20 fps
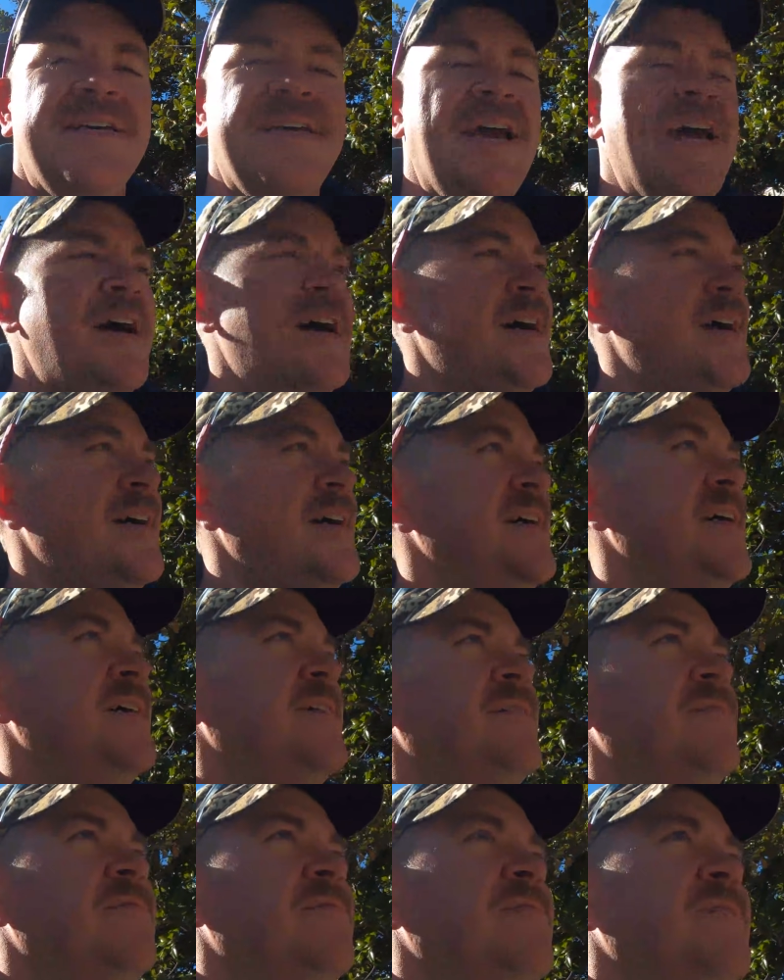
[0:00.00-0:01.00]
Yeah,
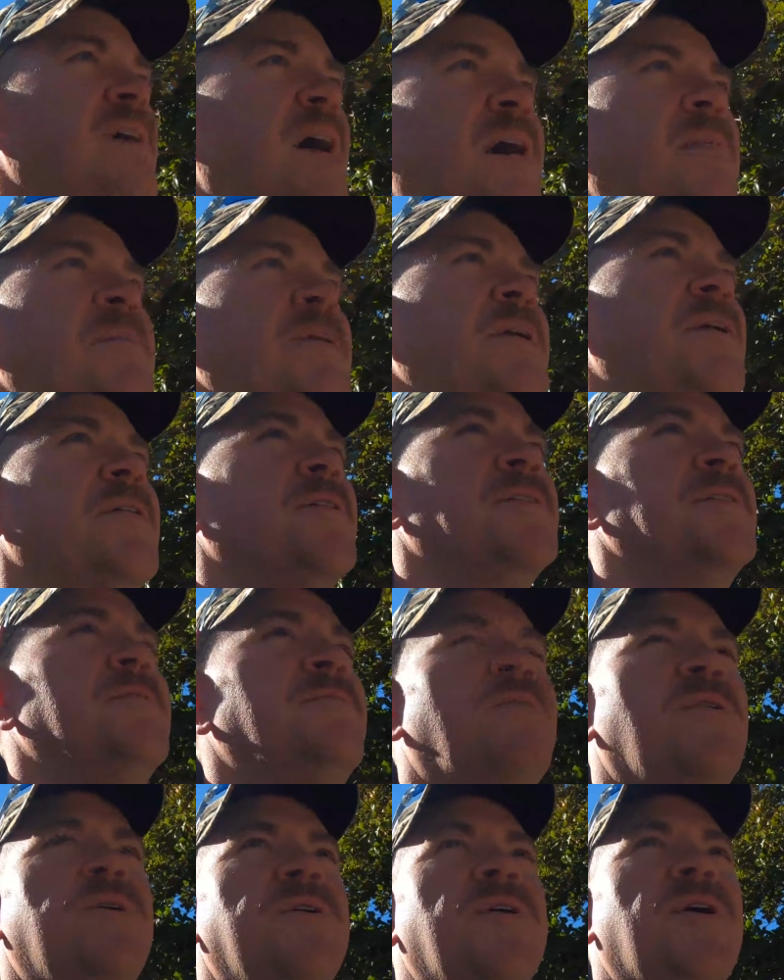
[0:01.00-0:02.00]

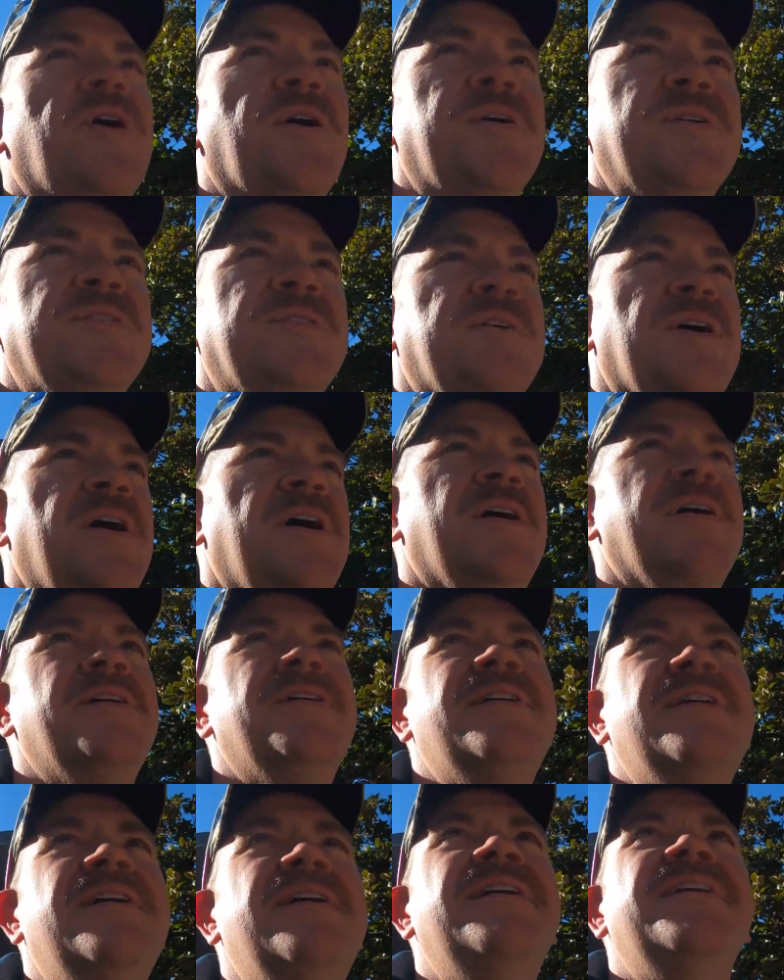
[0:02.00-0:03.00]
we're in Arkansas.
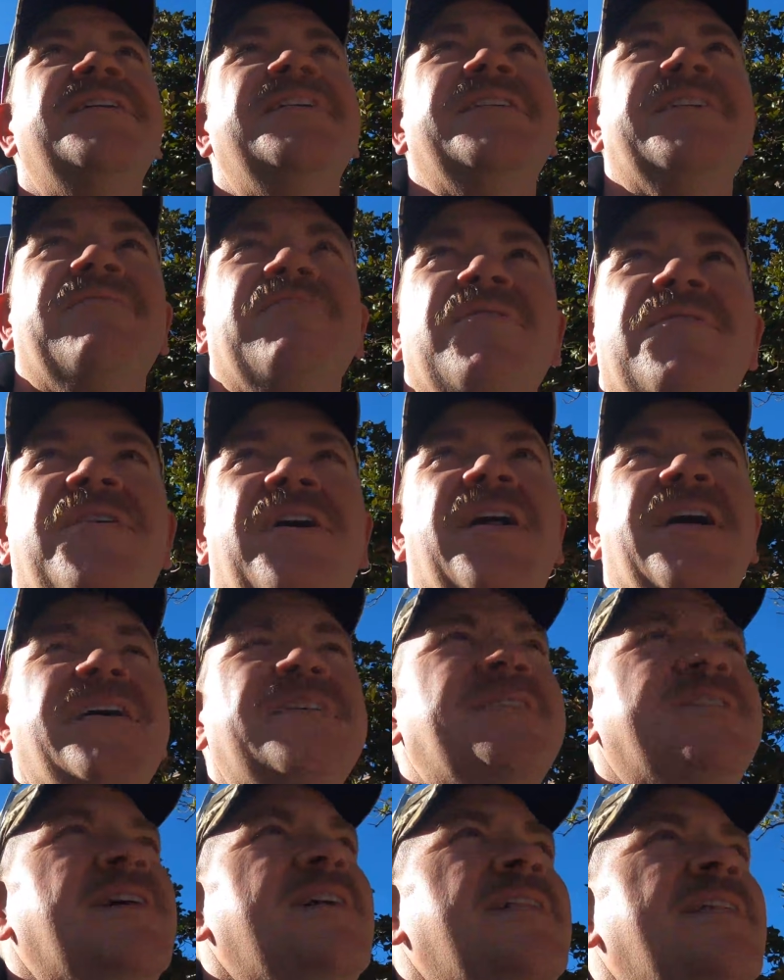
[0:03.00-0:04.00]
Never thought
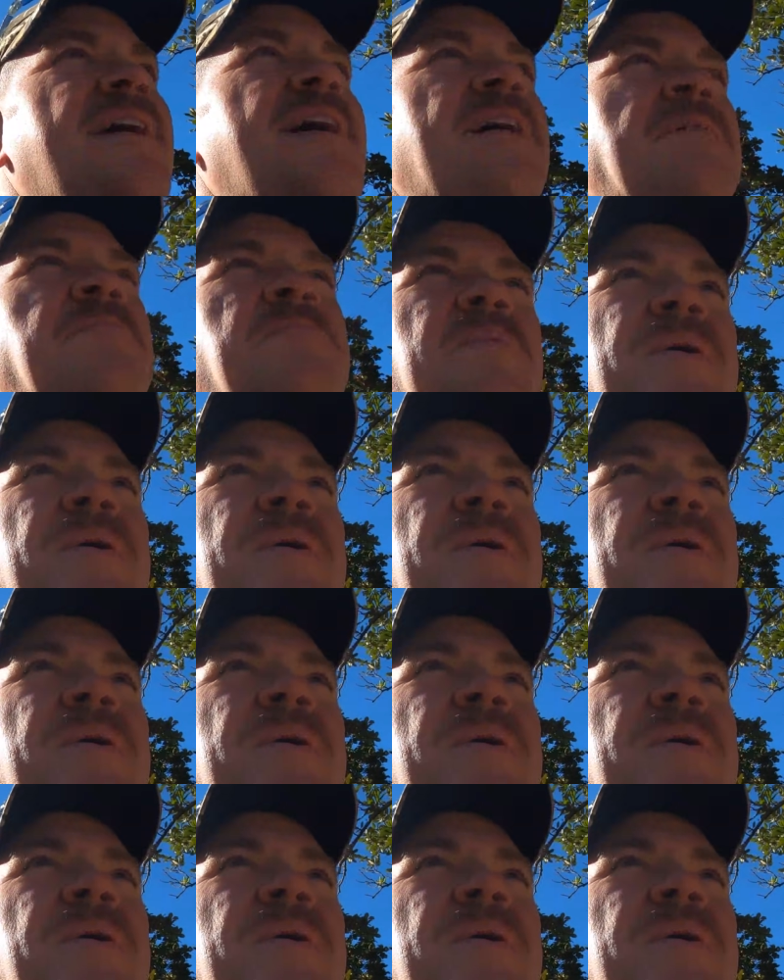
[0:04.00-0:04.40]
I'd say that,